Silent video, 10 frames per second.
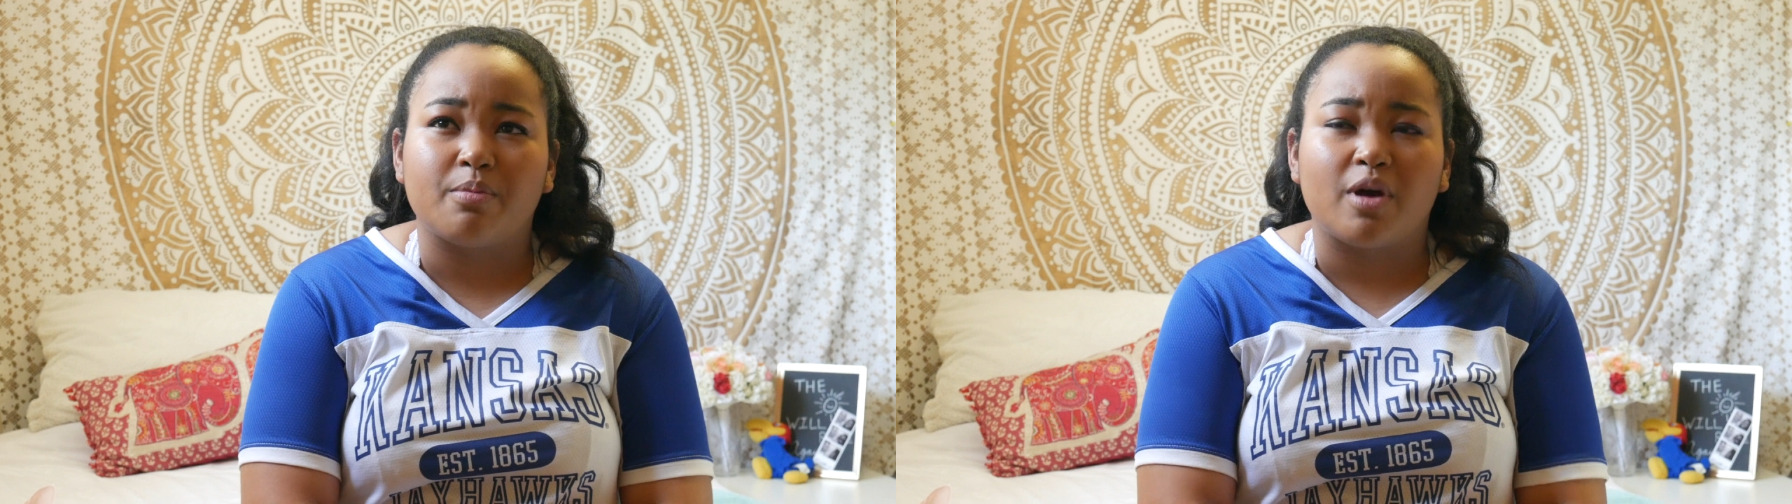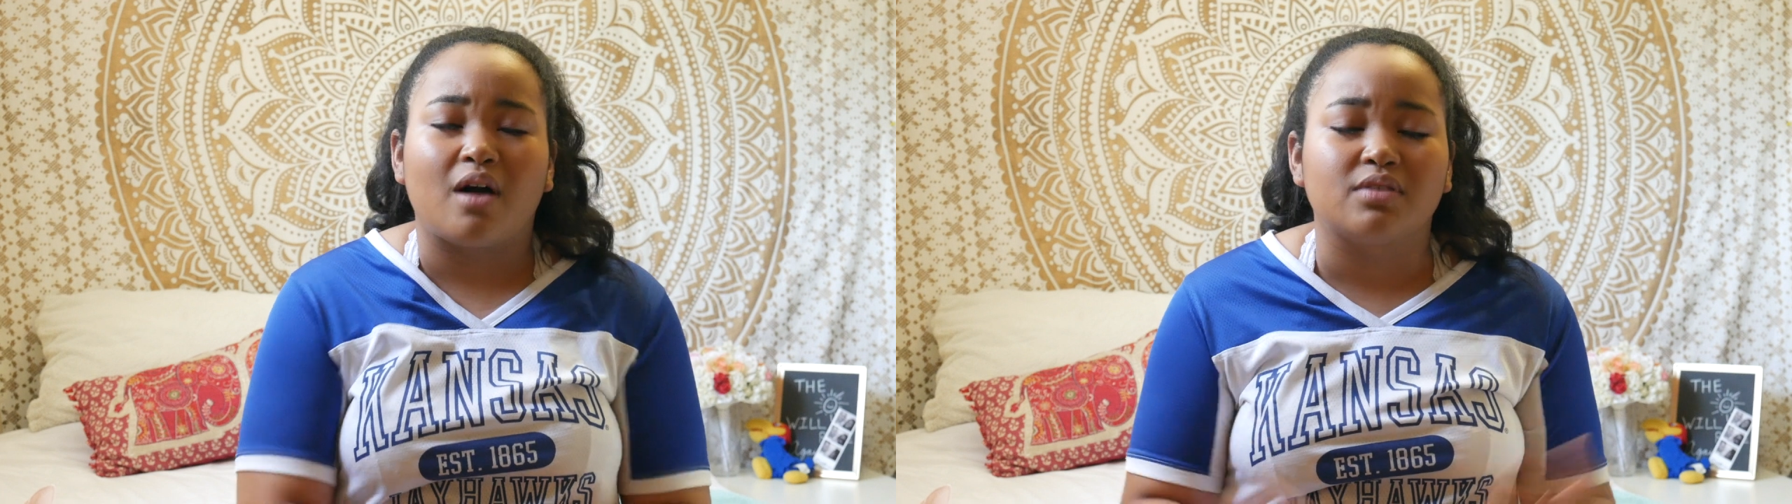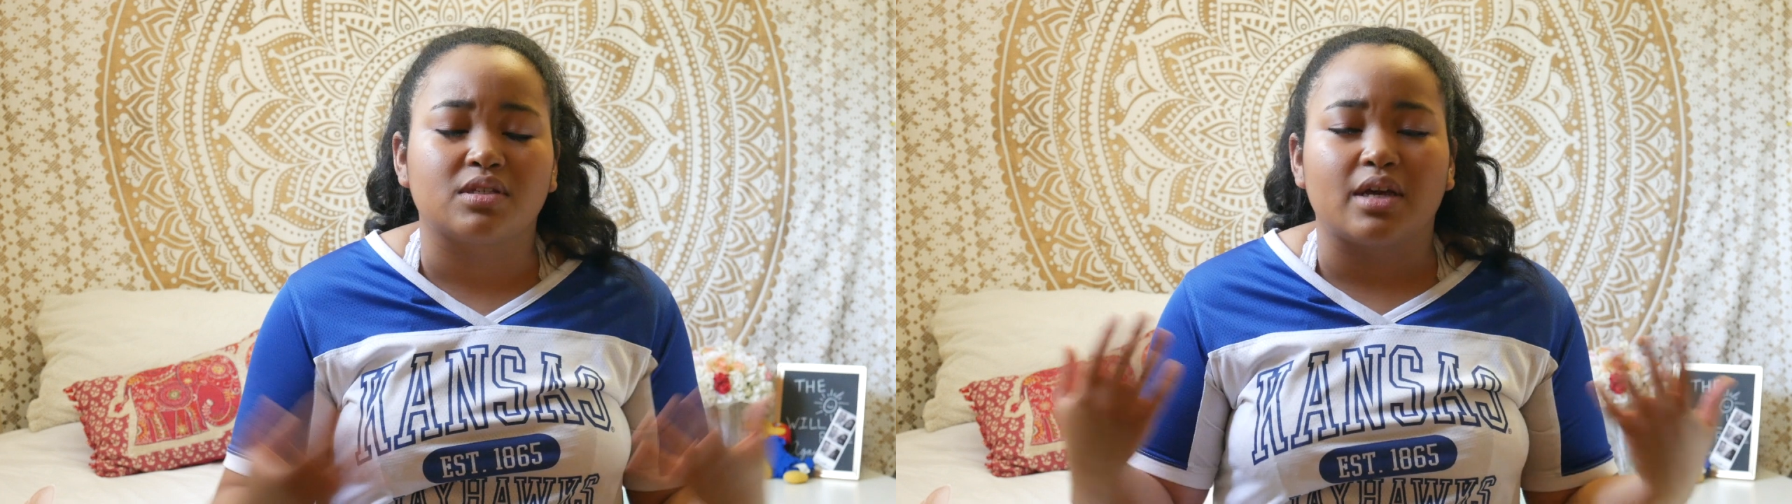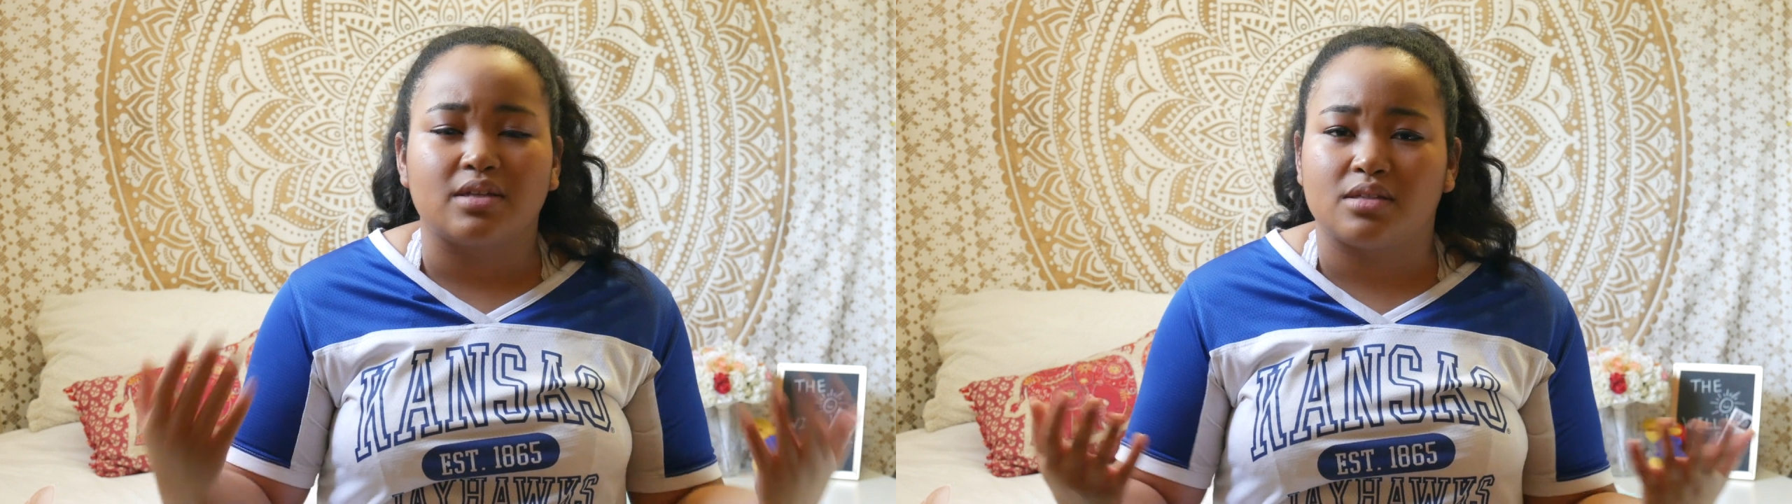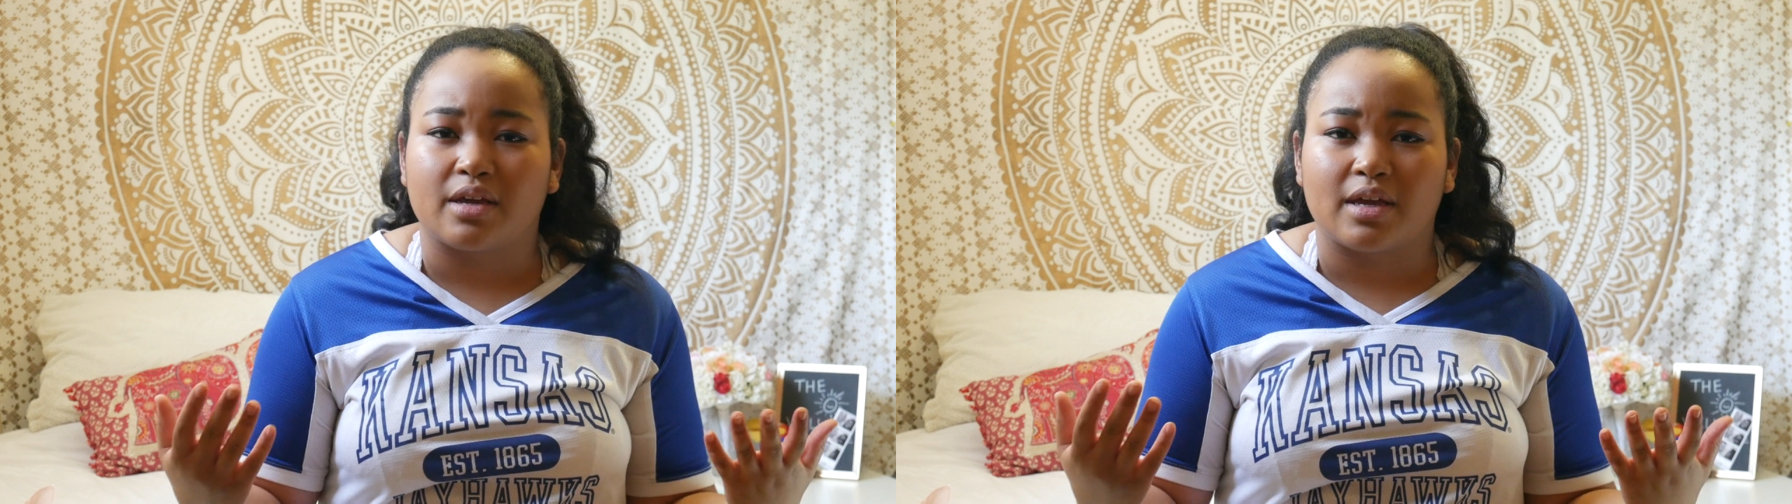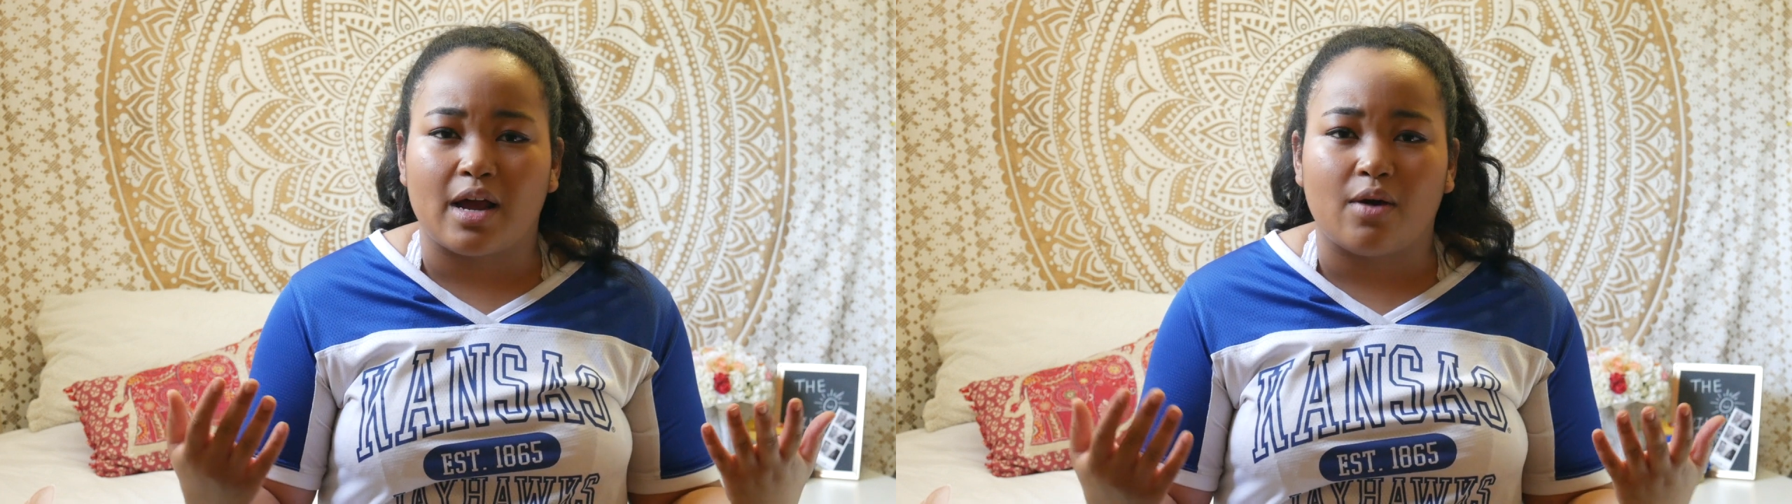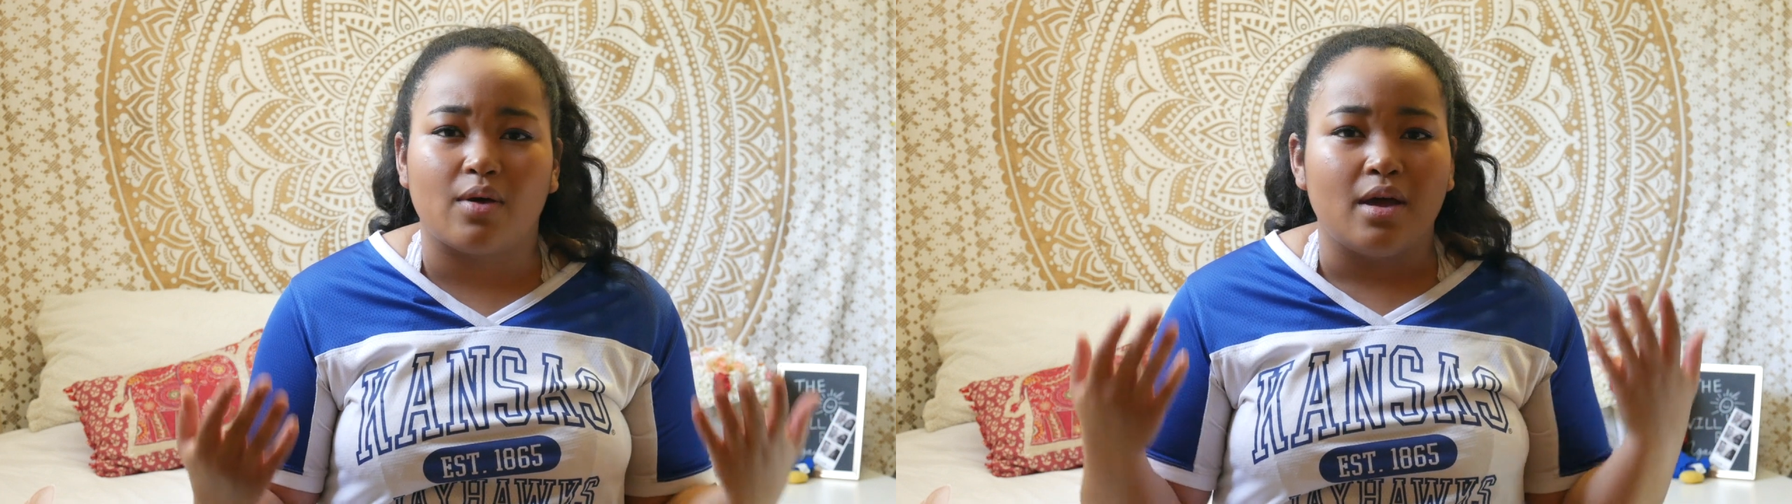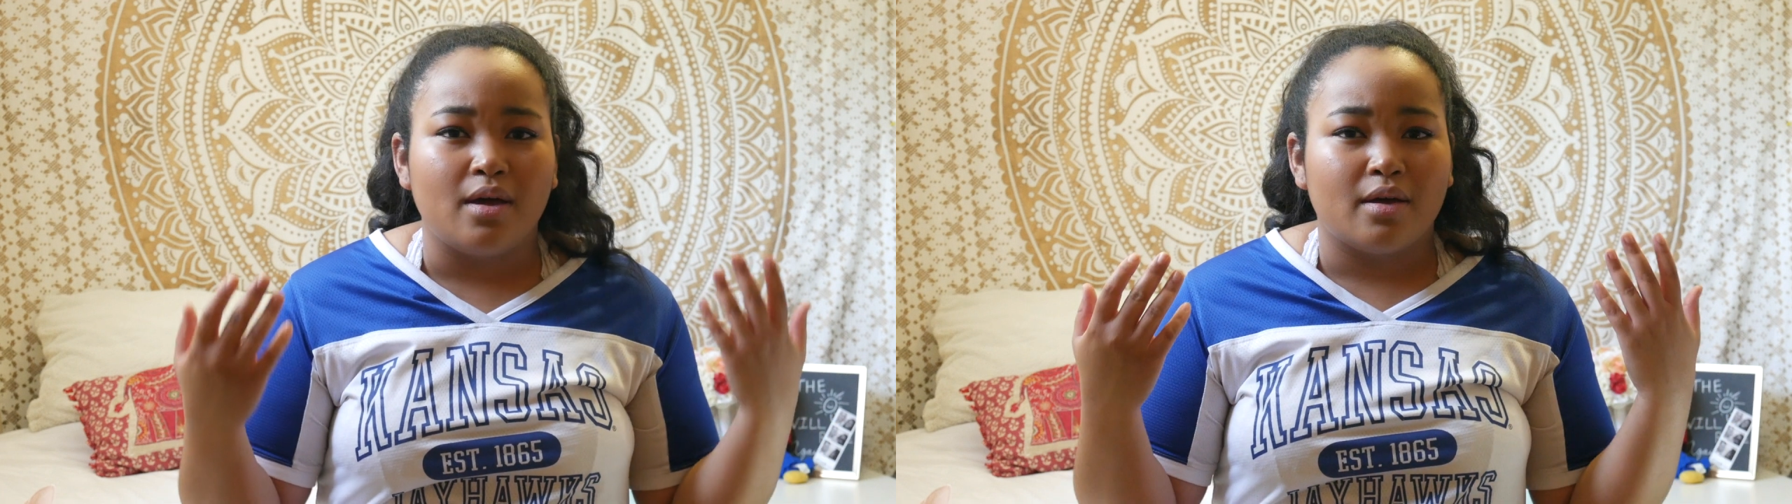but obviously I stuck it out.